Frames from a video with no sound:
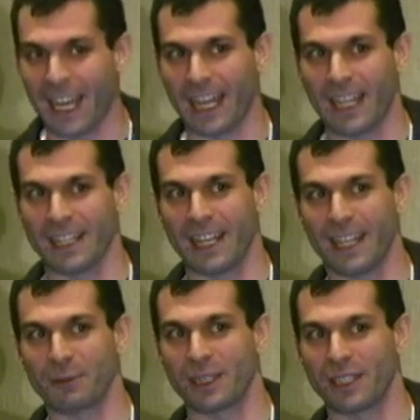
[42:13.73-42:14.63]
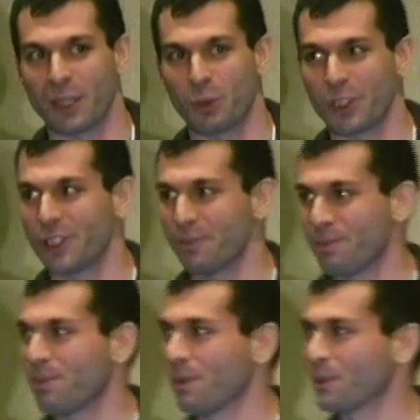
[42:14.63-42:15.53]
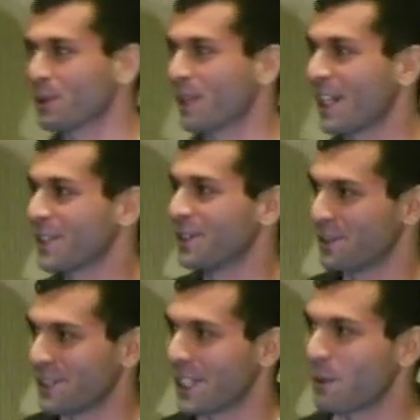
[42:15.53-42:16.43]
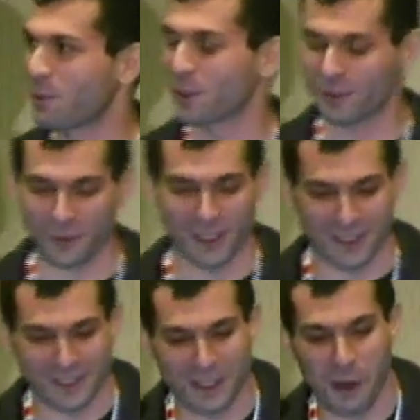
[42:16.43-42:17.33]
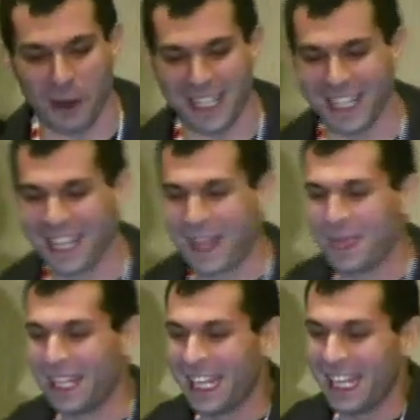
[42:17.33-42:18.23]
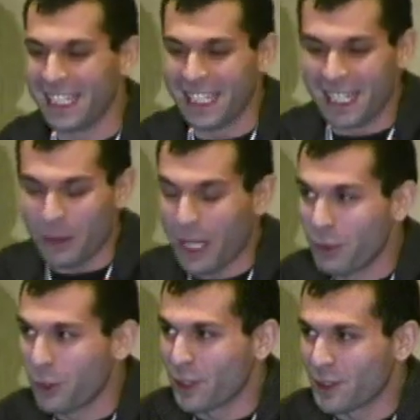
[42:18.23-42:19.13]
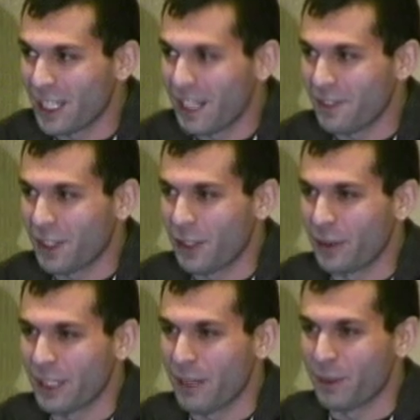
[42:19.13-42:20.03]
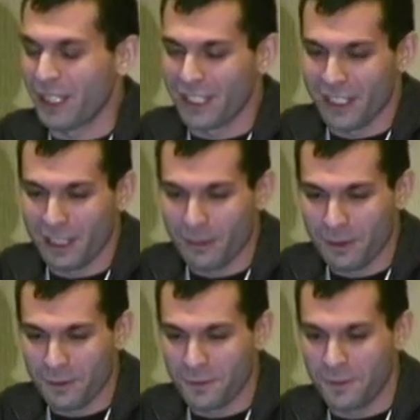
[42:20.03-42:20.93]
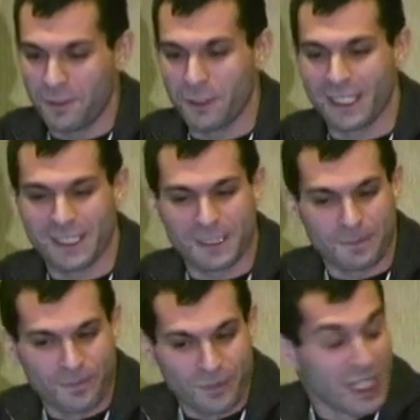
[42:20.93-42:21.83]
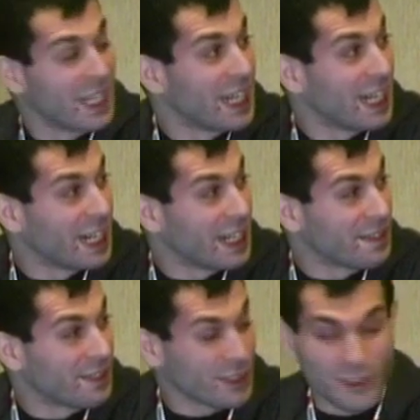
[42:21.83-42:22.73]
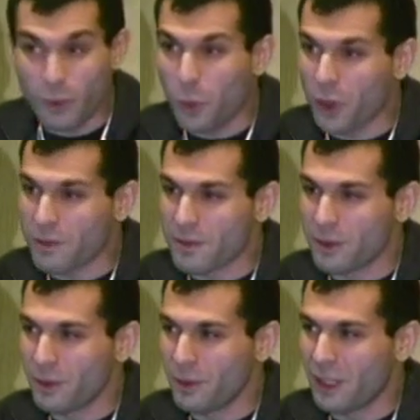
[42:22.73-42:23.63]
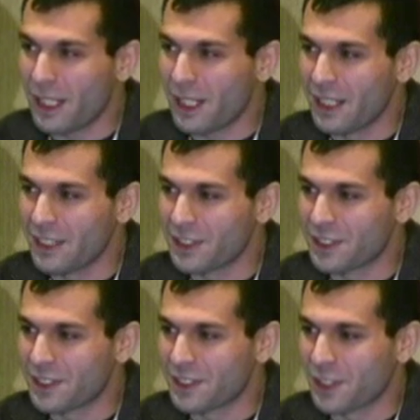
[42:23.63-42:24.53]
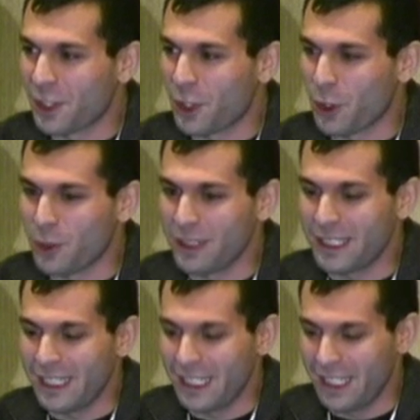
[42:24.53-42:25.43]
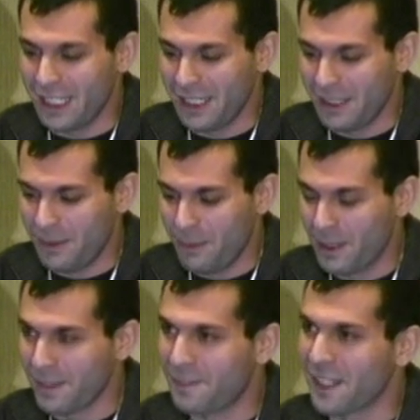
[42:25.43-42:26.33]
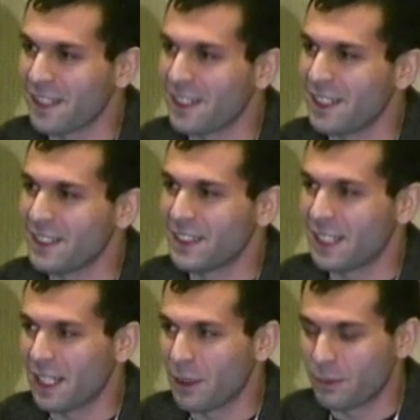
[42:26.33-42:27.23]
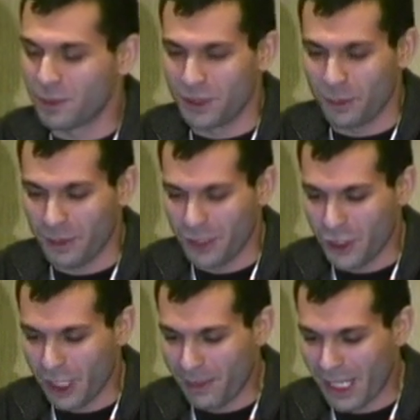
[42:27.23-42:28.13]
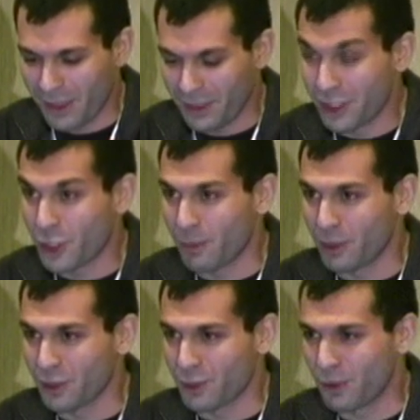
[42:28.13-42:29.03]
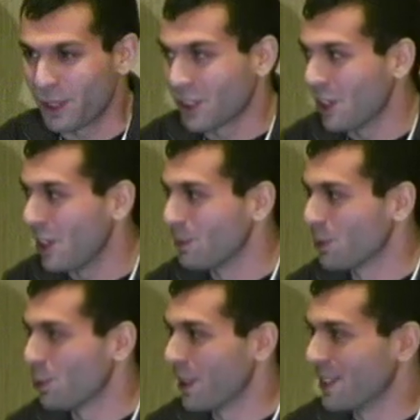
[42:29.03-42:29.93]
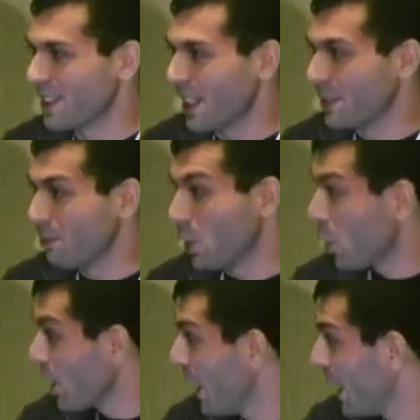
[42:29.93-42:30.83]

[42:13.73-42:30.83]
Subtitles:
I really like watching people's reactions, to take my word for it. Okay, and we also have the code up on GitHub for this. There's a walkthrough. It's currently being finalized, so please check back on intrepidusgroup.com's inside blog.